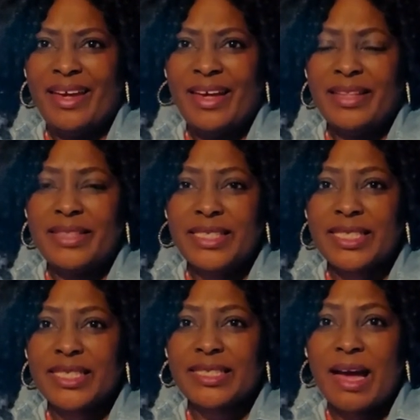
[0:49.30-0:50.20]
This
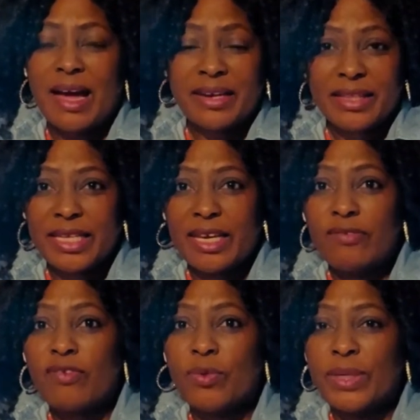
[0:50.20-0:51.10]
is under the
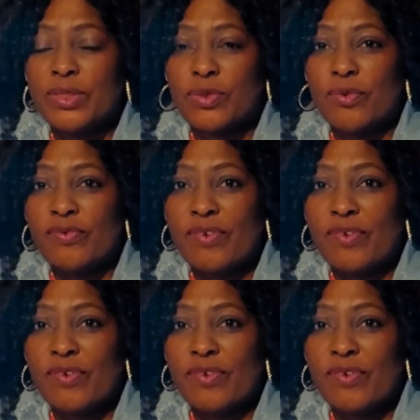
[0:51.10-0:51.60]
influence of